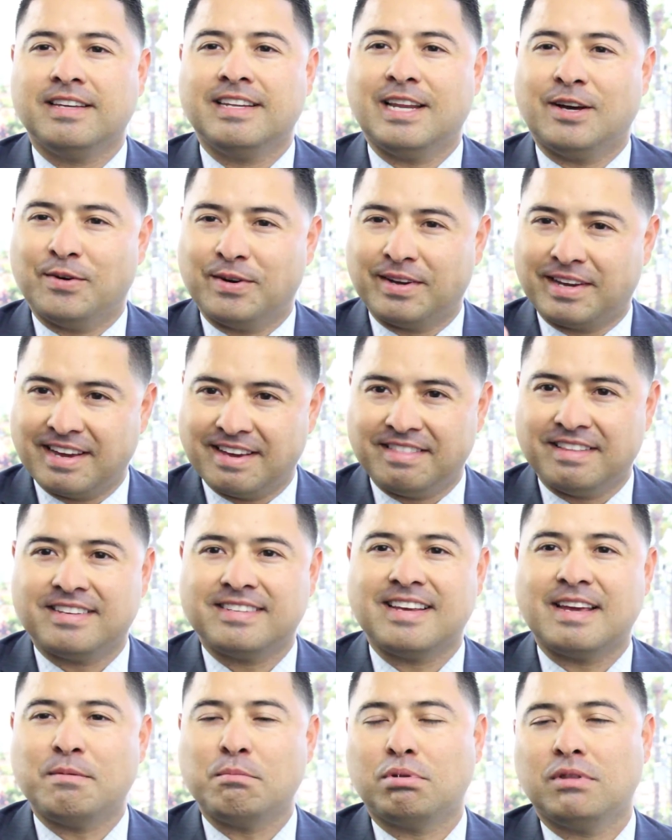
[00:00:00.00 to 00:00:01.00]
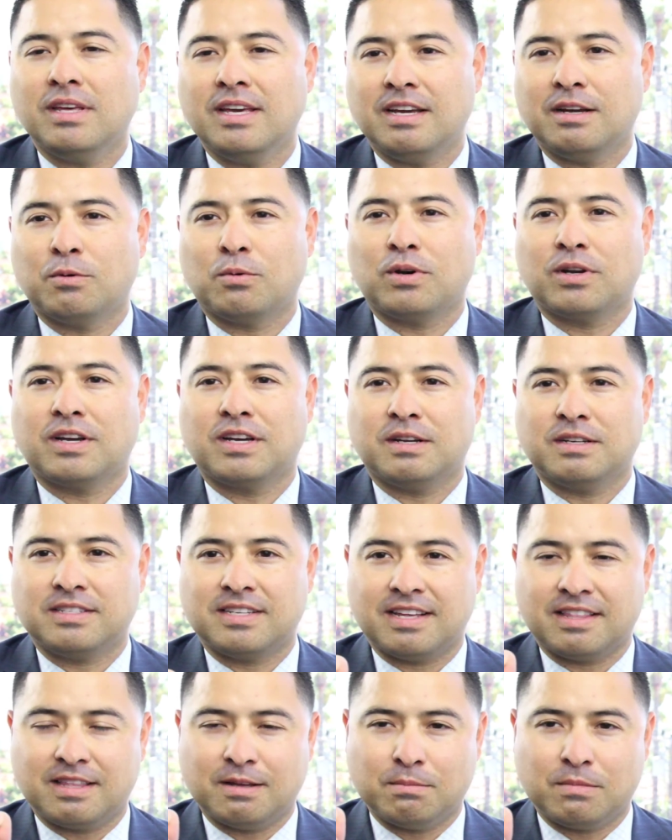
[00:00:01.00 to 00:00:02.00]
Now again, the same thing, we're going to
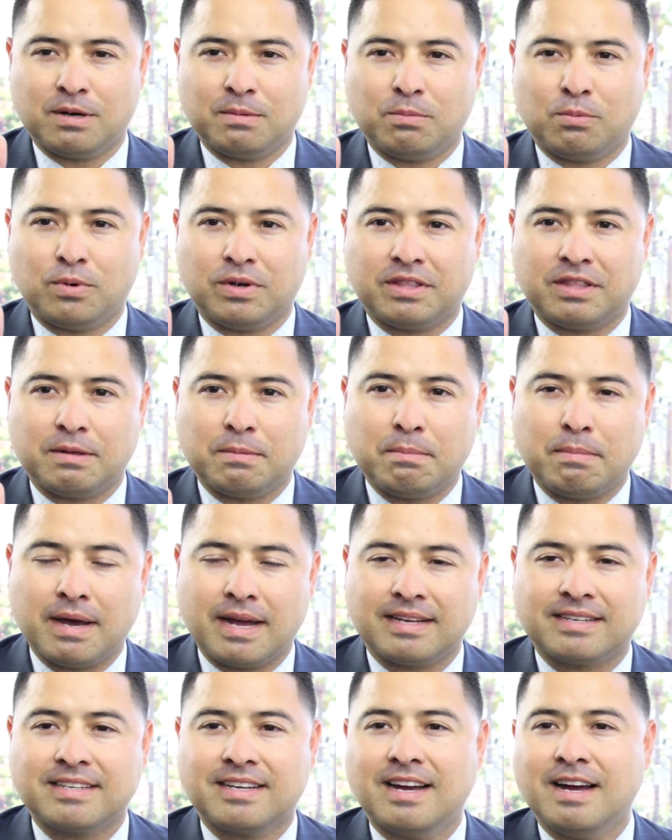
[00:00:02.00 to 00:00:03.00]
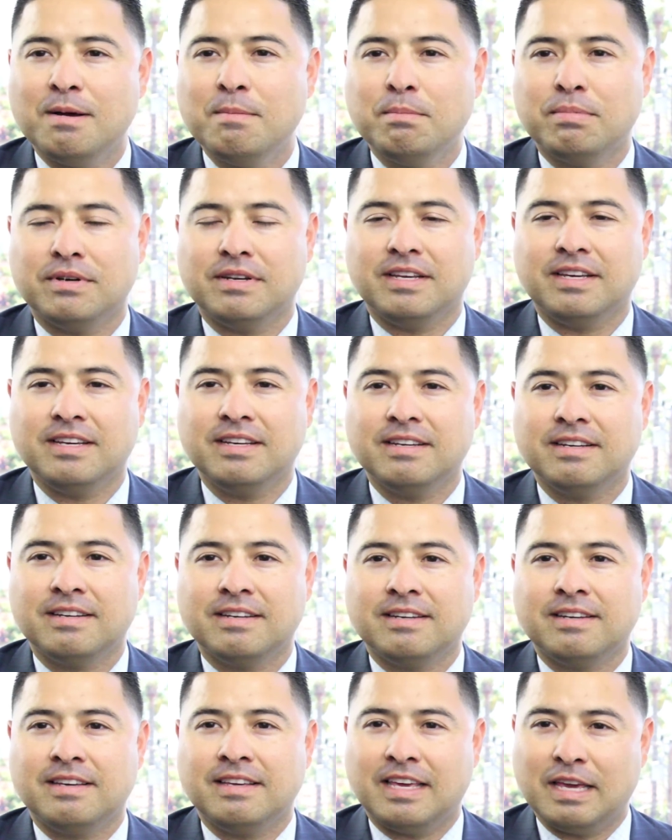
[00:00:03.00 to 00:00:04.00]
set them up with the best company.
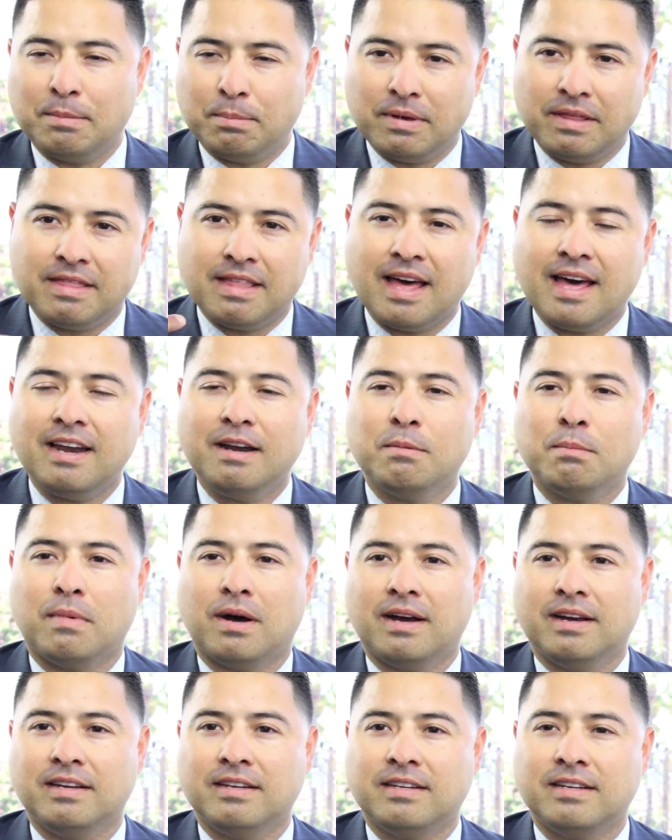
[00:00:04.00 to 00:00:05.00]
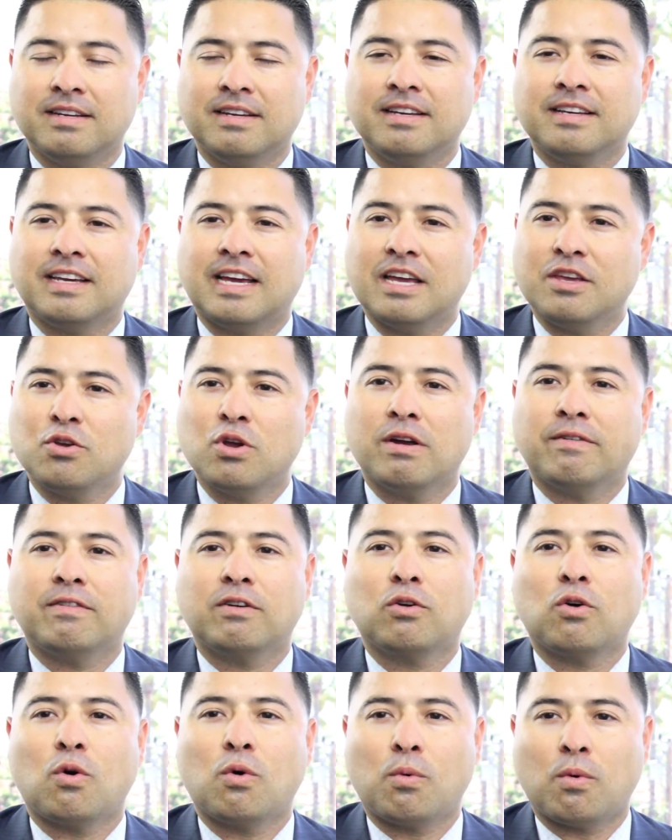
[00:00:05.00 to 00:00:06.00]
Keeping that in mind, can you
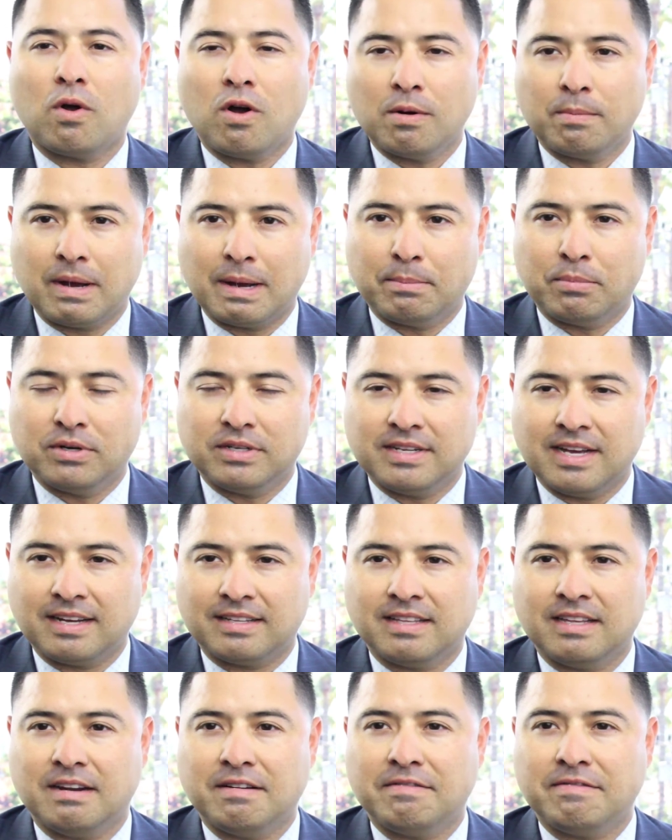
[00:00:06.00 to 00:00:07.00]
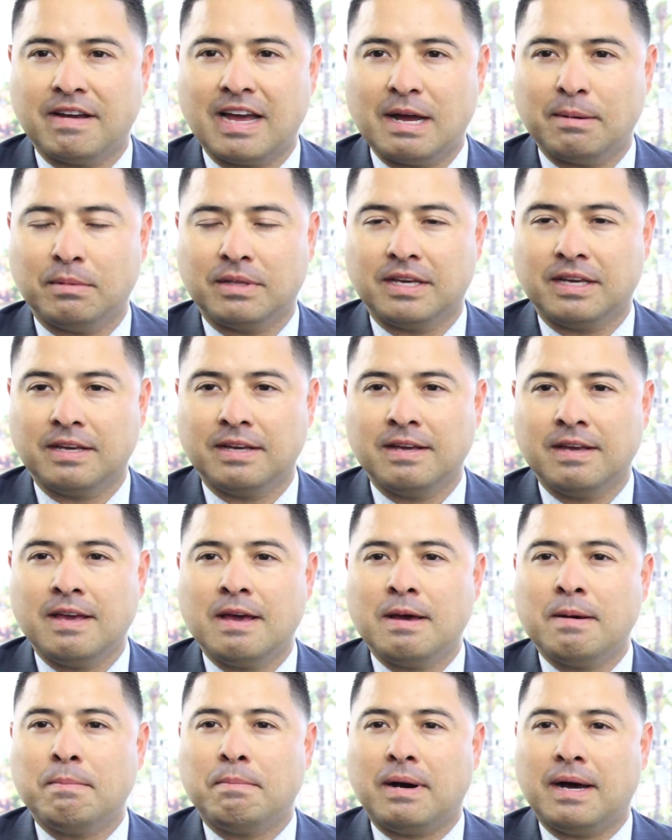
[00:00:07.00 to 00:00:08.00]
ever go wrong by protecting a family,
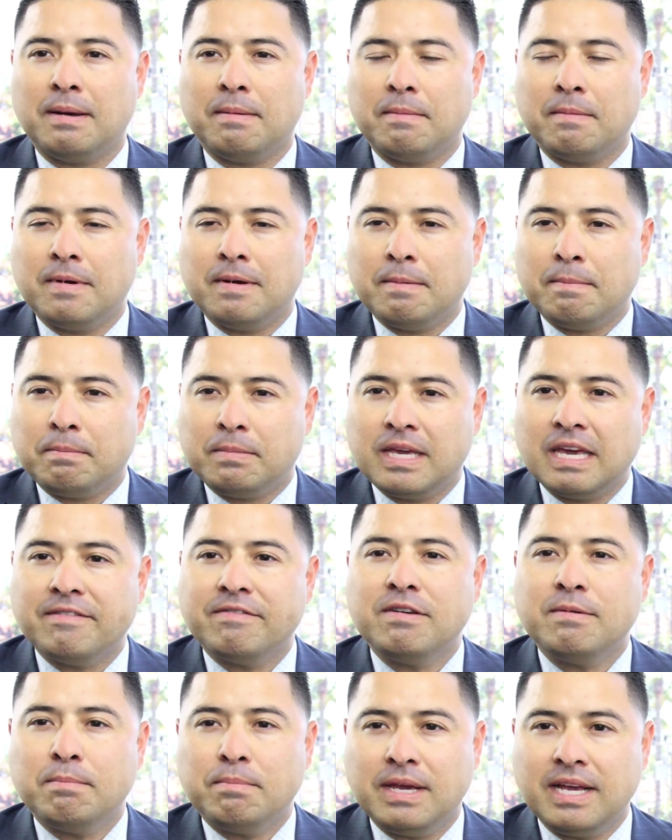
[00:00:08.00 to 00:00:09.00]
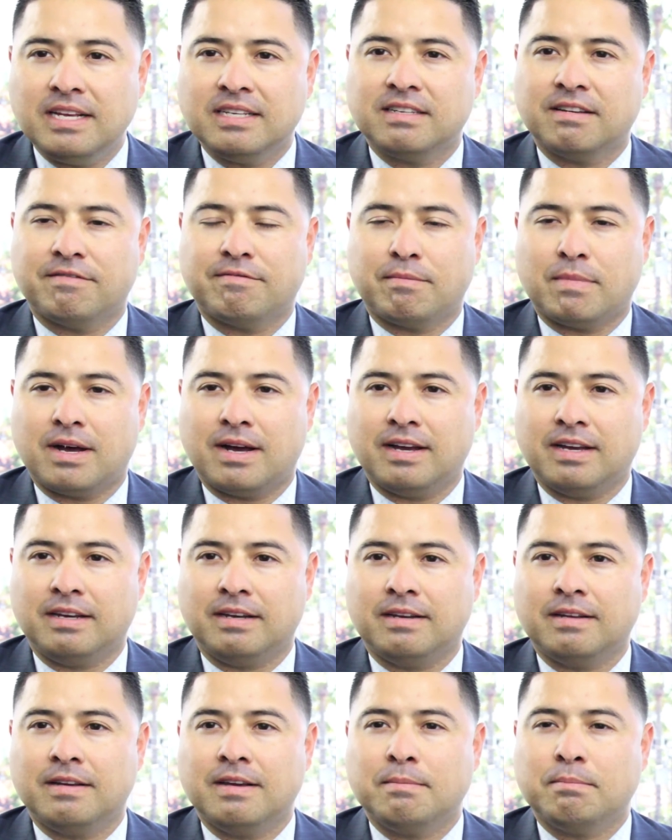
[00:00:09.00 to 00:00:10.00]
by giving peace of
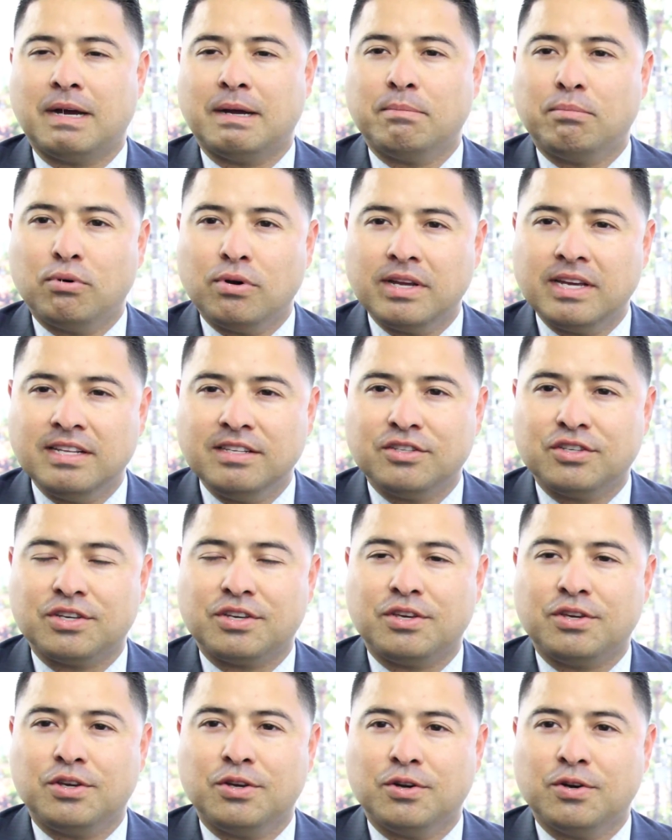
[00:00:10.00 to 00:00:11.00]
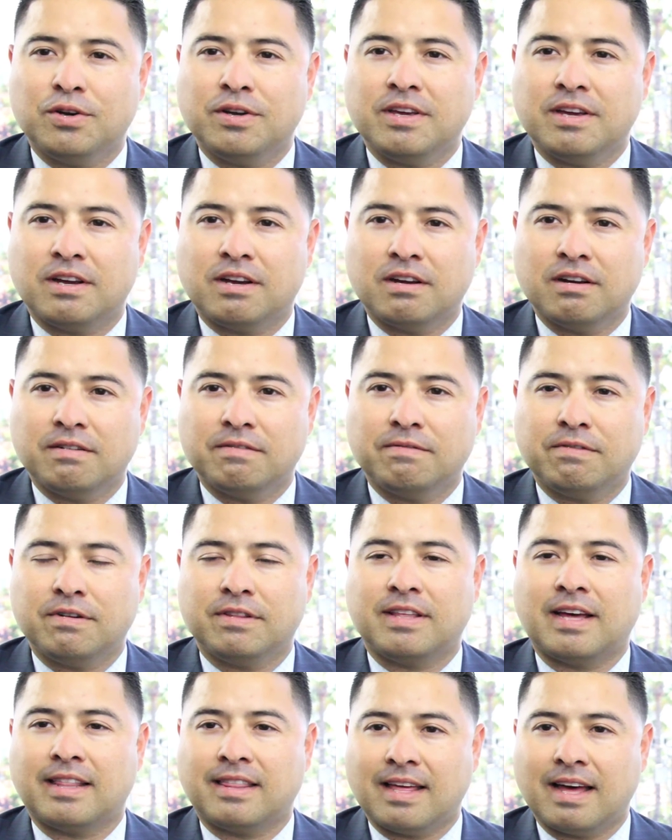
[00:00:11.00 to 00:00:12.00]
mind, by bringing security and
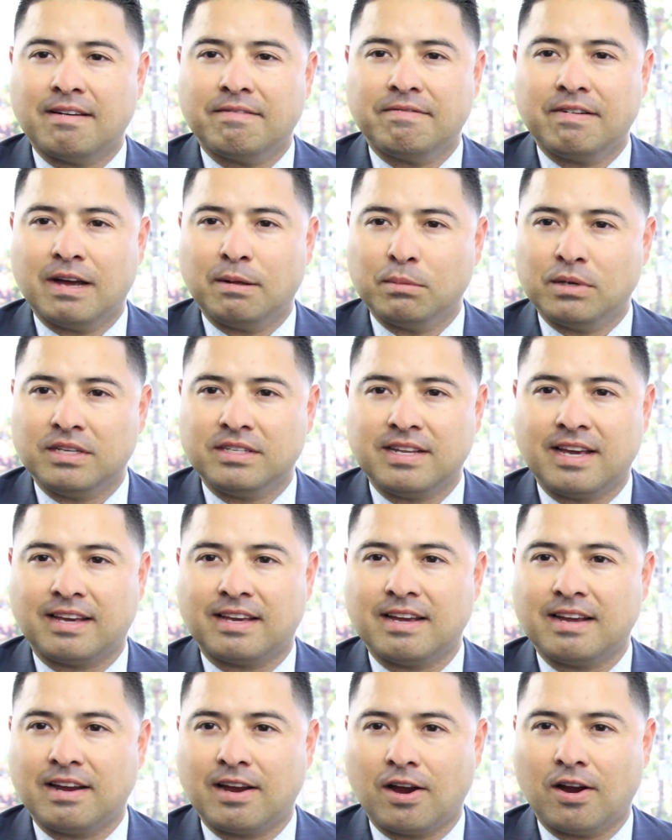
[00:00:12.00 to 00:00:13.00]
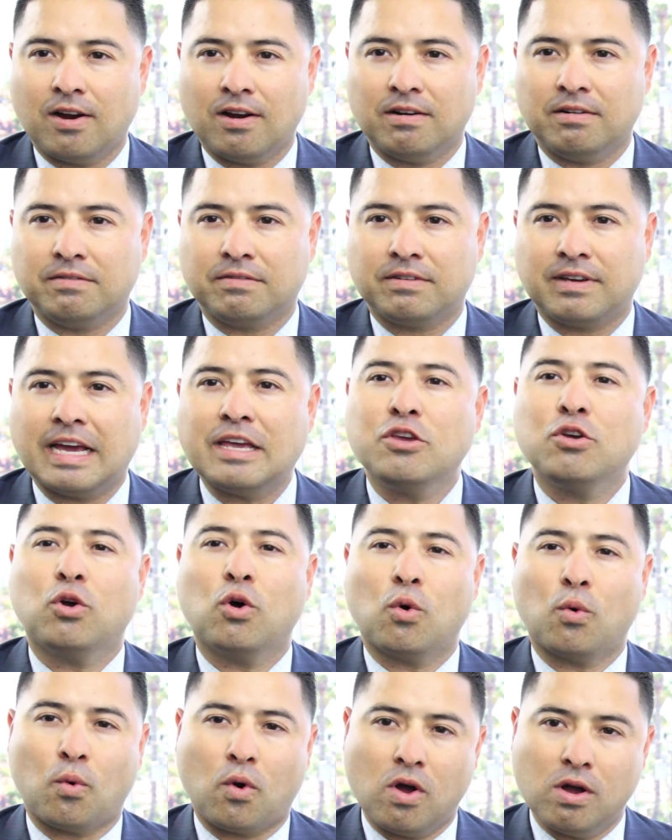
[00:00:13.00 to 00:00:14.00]
comfort that that family is taken care of? Can you
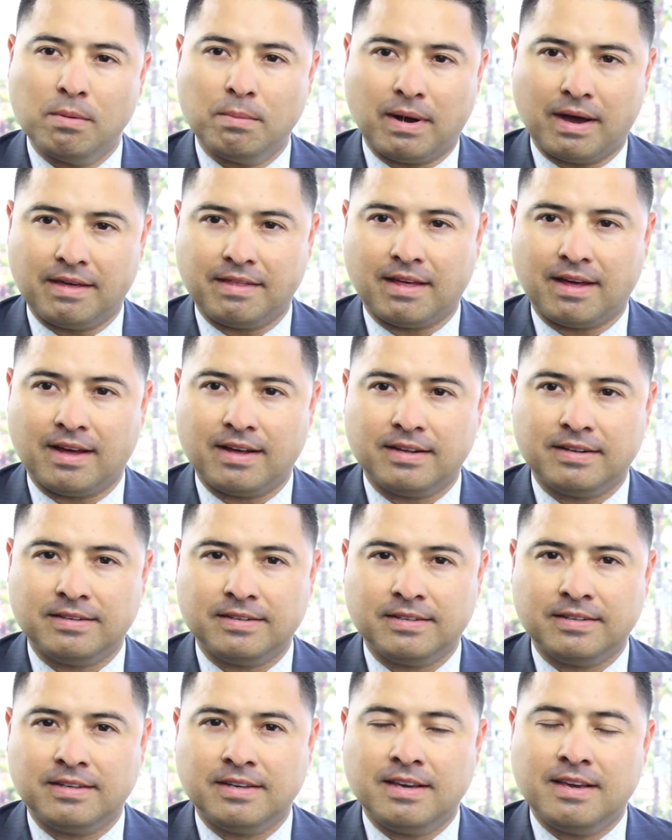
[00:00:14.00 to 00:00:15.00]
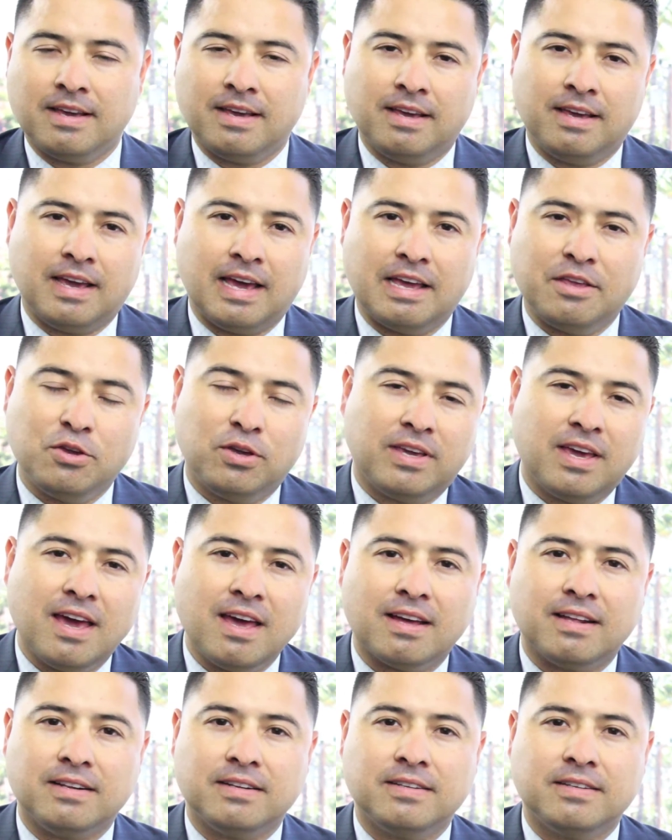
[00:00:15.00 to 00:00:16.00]
go wrong by that? And you
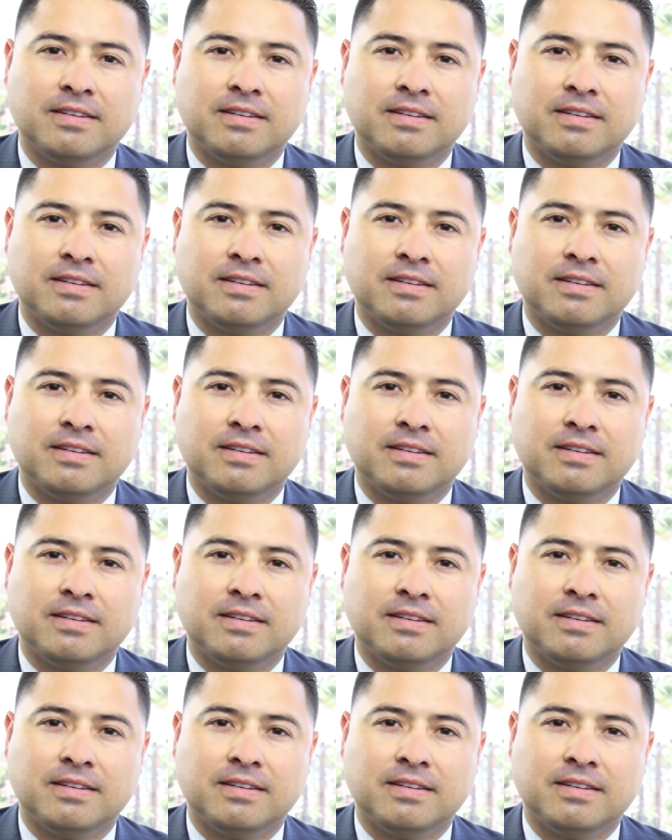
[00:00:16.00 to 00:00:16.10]
can't.